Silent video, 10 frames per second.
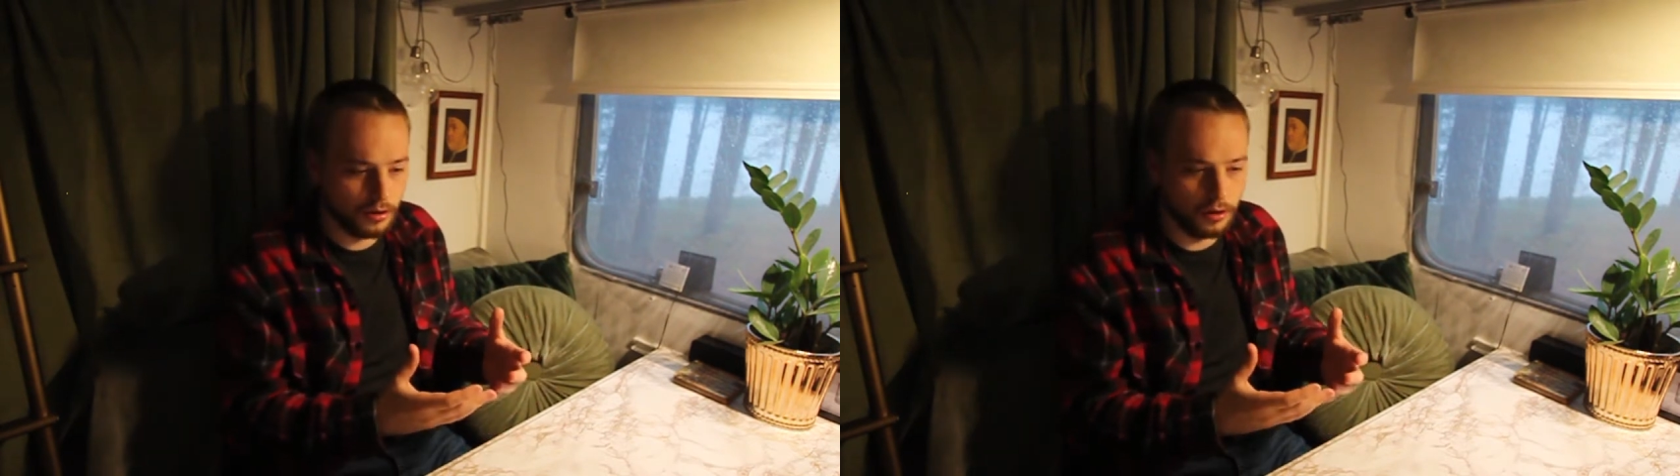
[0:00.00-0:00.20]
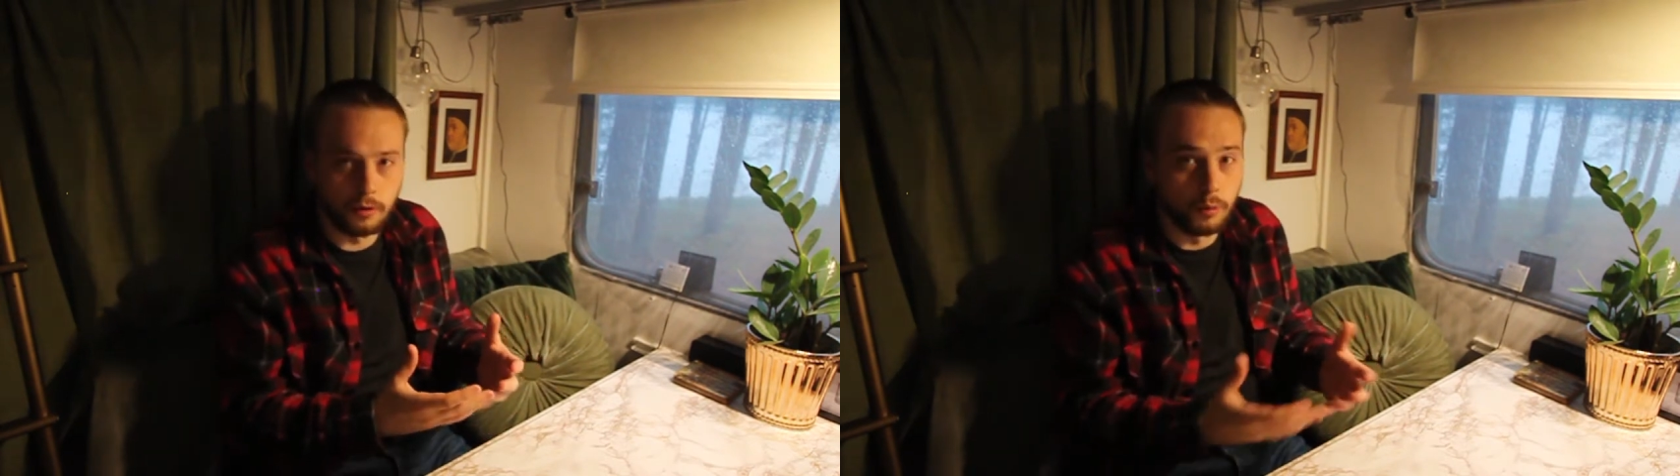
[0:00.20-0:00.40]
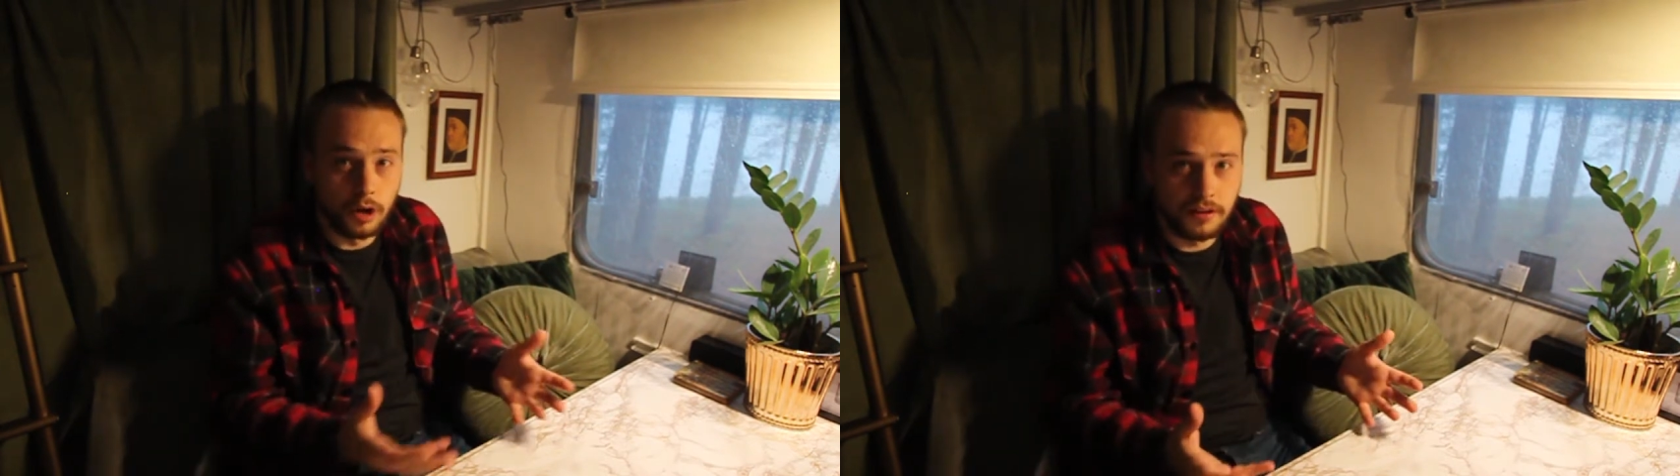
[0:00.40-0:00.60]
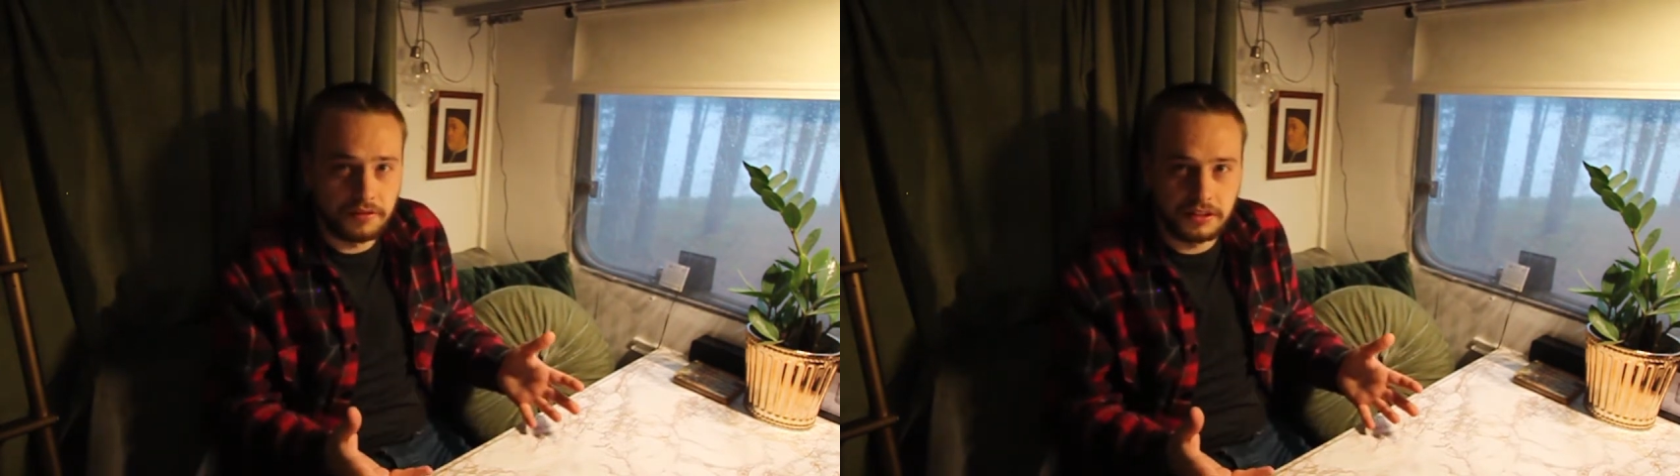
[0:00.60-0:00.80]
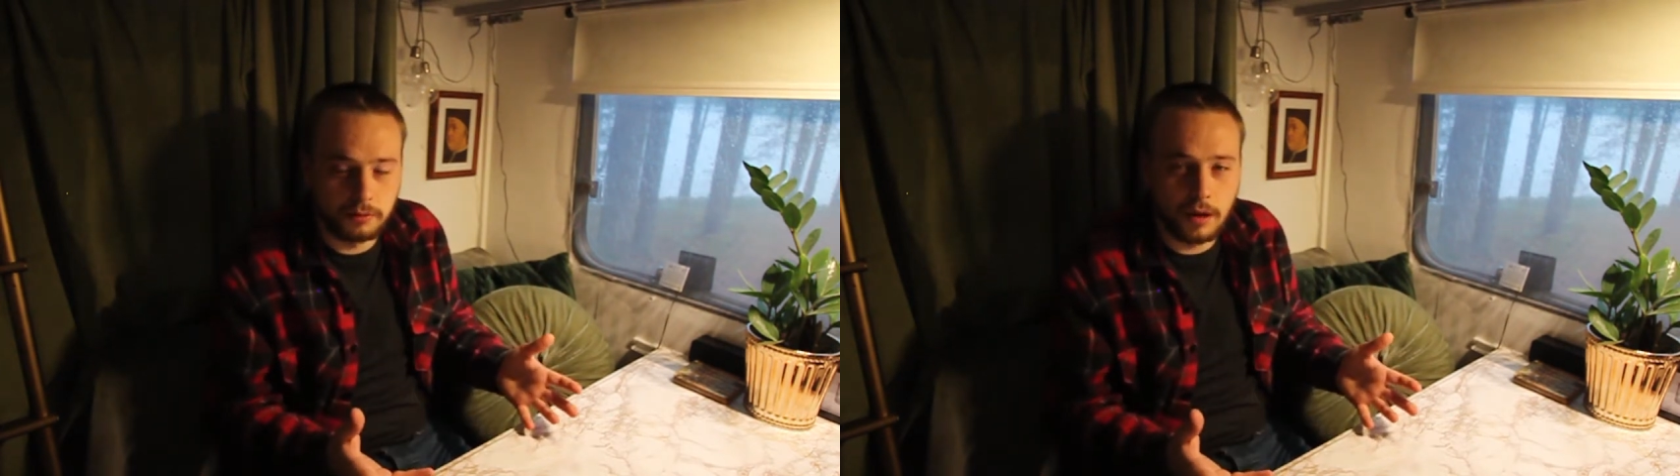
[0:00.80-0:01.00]
or worth
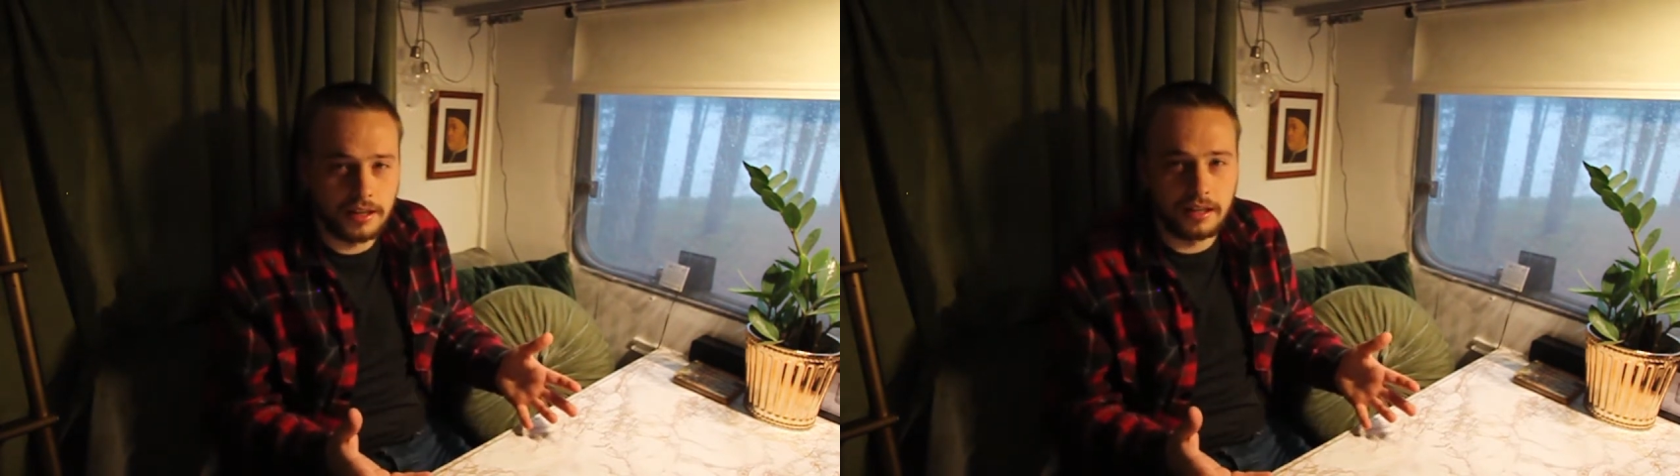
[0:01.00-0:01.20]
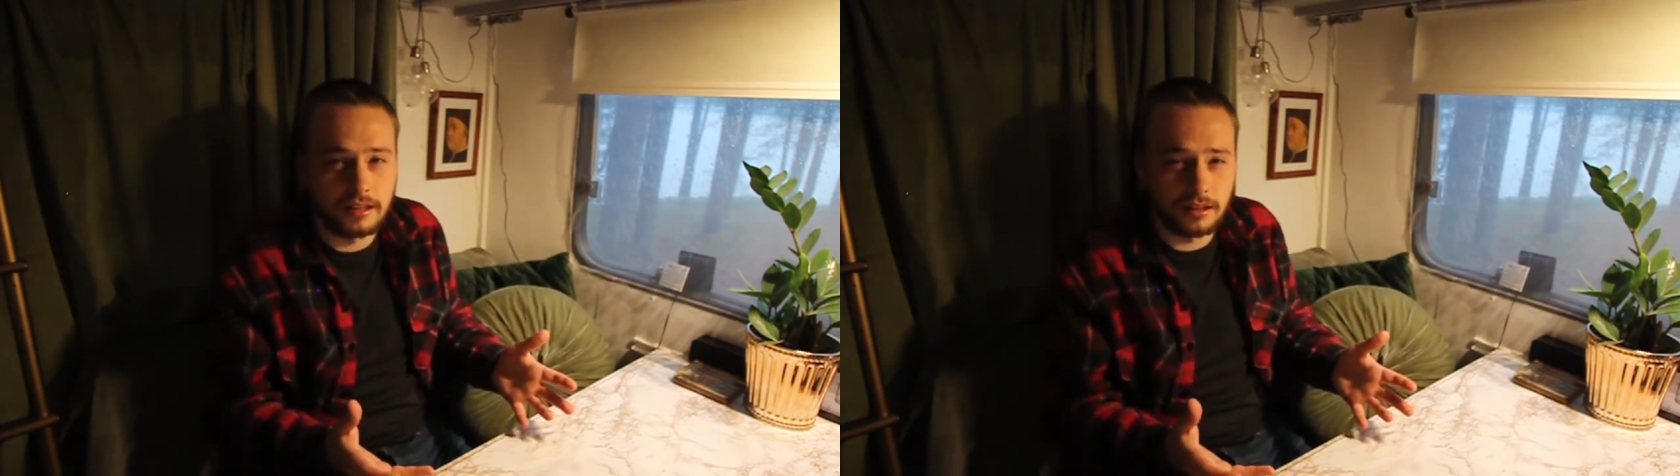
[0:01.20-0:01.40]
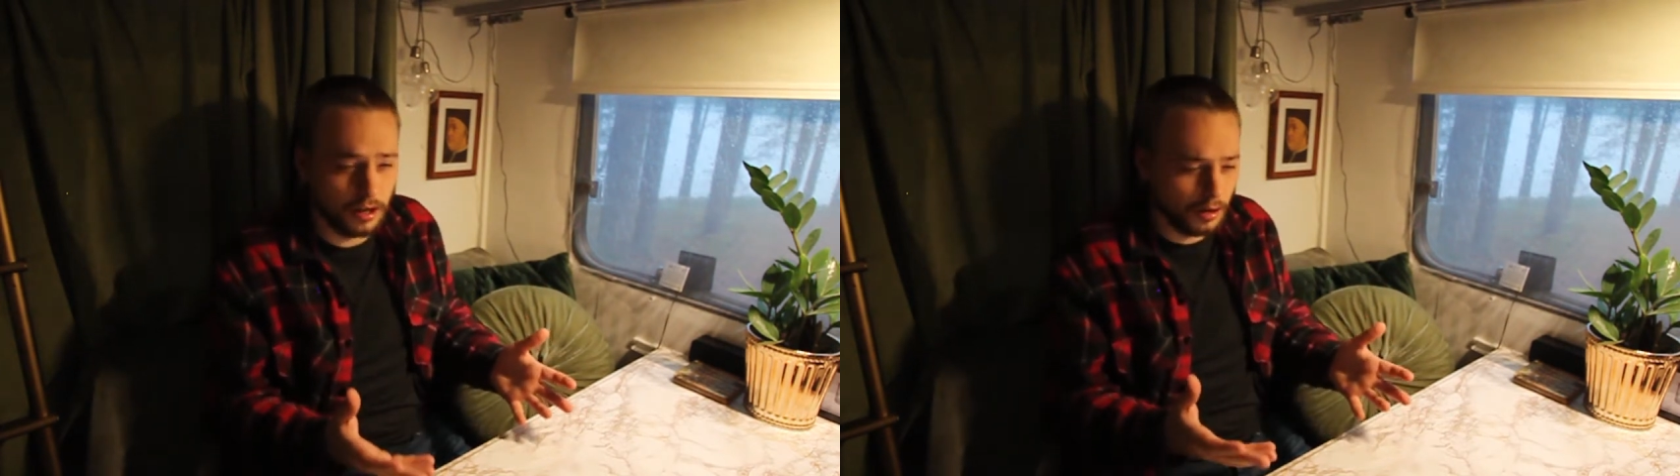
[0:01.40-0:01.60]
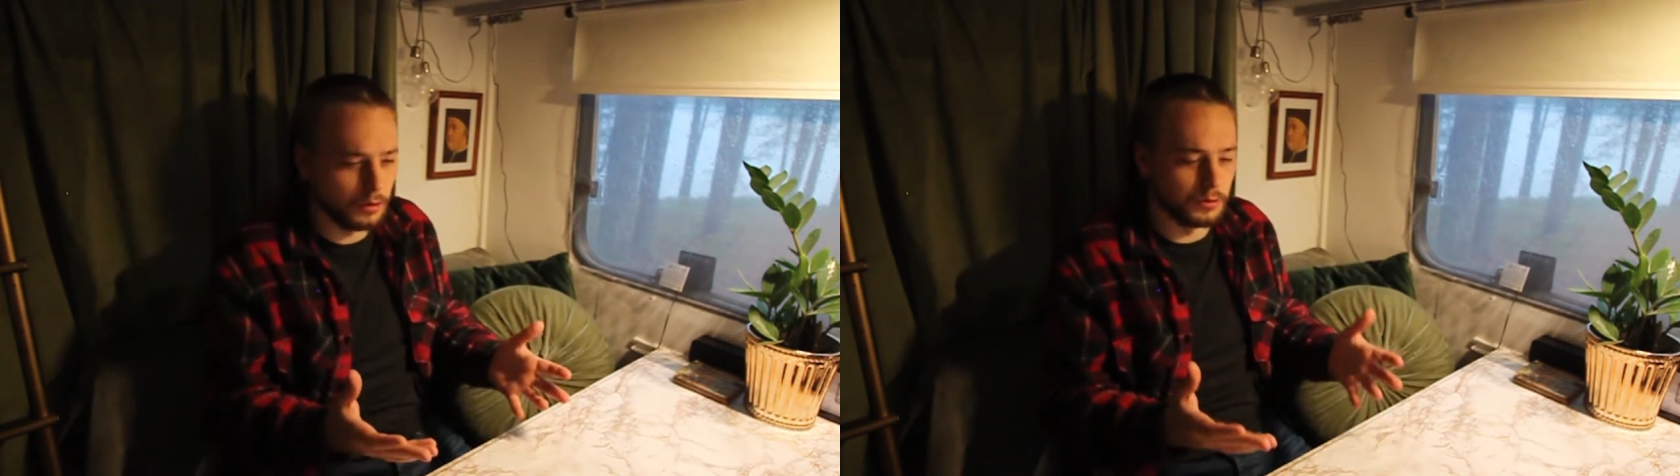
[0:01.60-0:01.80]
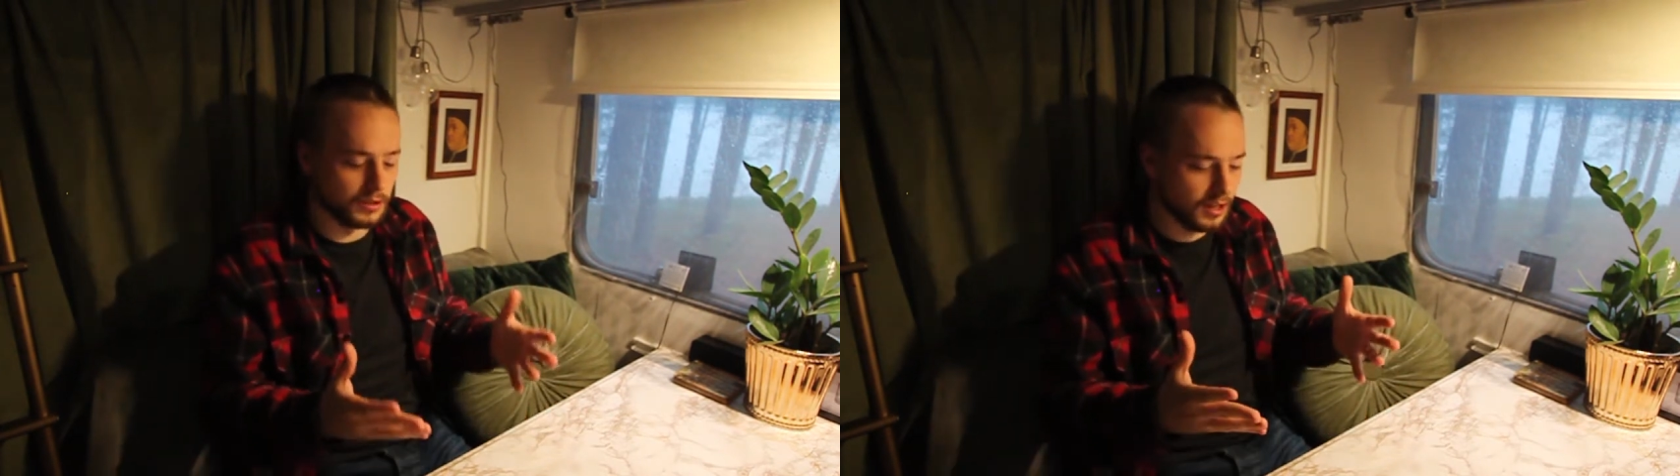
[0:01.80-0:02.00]
its weight in
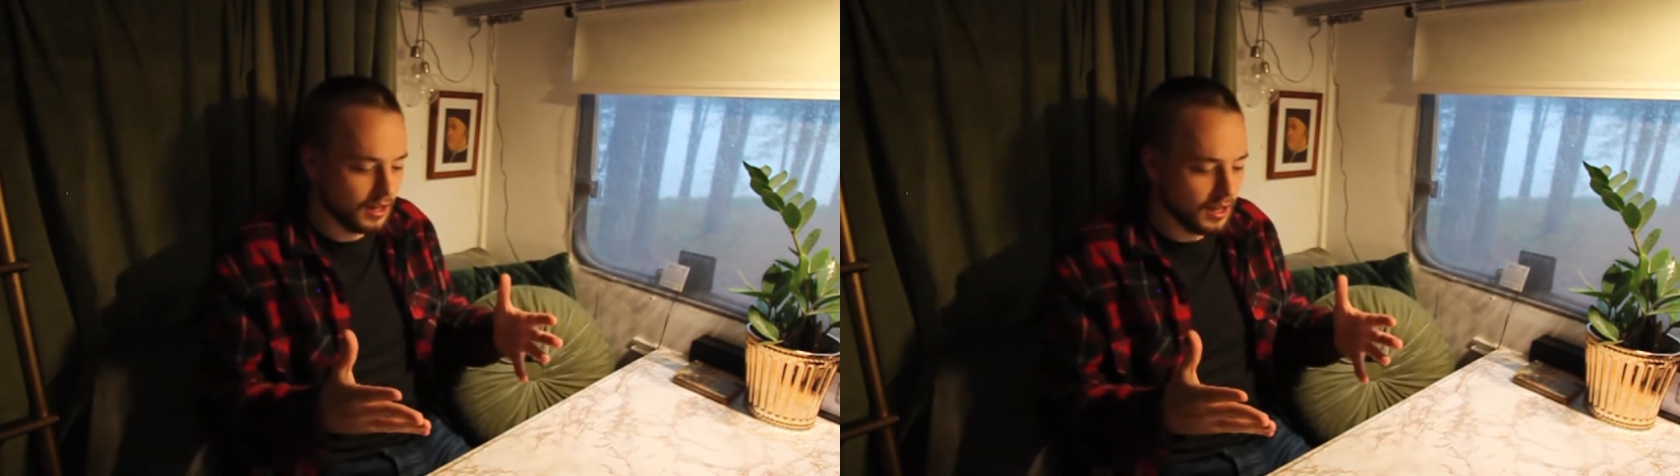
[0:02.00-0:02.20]
gold.